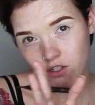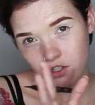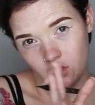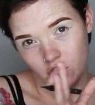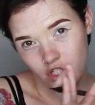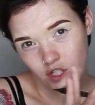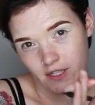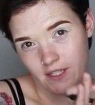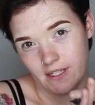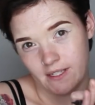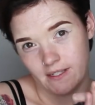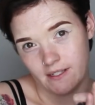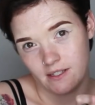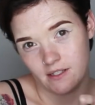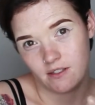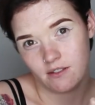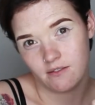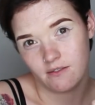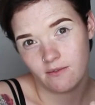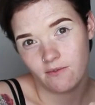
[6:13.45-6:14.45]

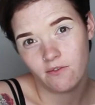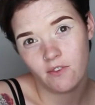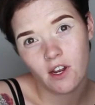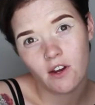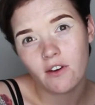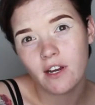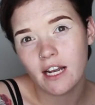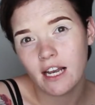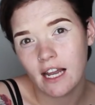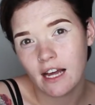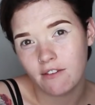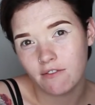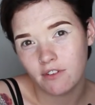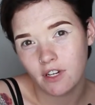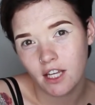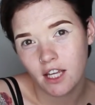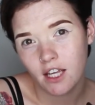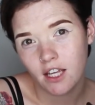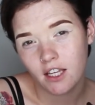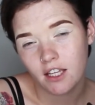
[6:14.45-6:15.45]
She's very
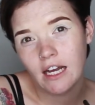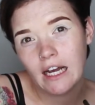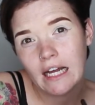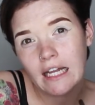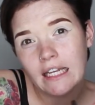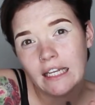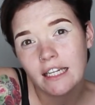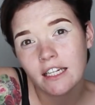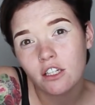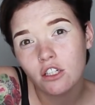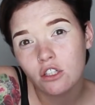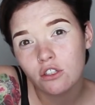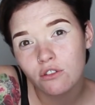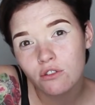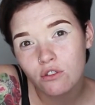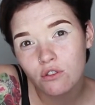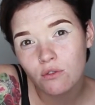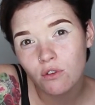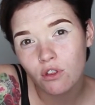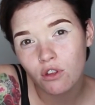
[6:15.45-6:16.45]
lovely, a little
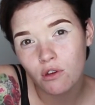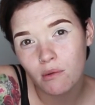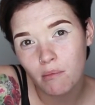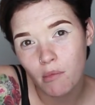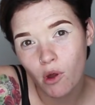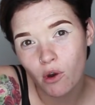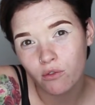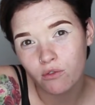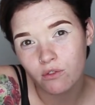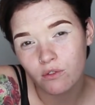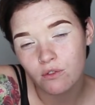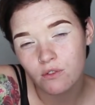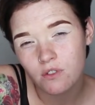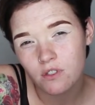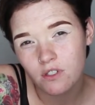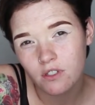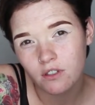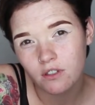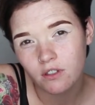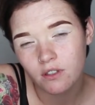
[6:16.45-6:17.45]
loose with her
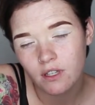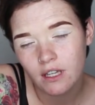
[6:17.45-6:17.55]
morals,